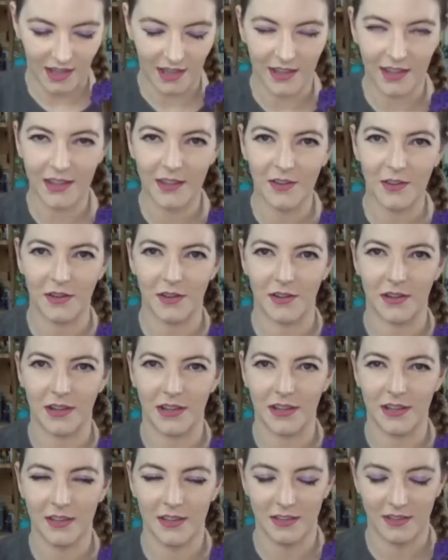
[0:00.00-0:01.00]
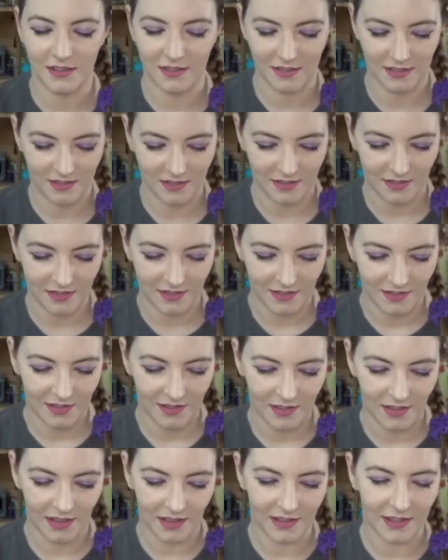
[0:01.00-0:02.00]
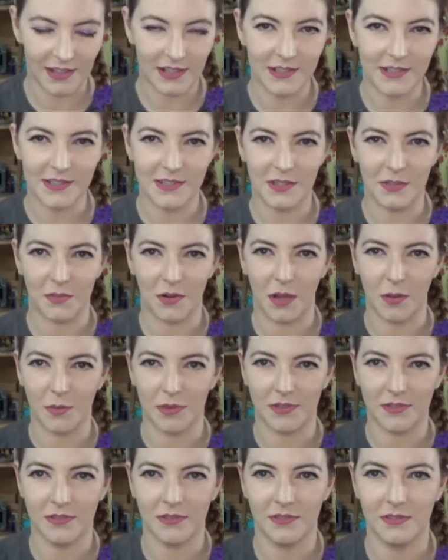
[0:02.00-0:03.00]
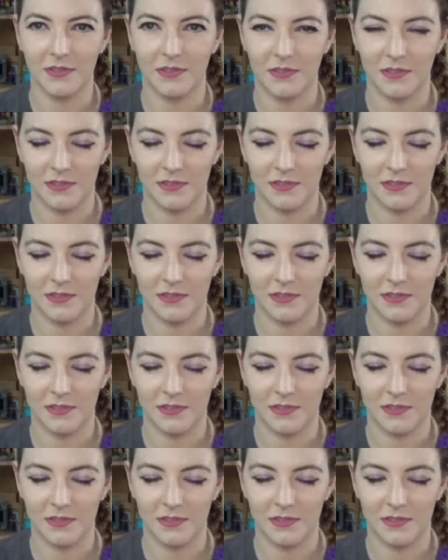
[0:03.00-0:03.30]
I like curry. I like instant ramen.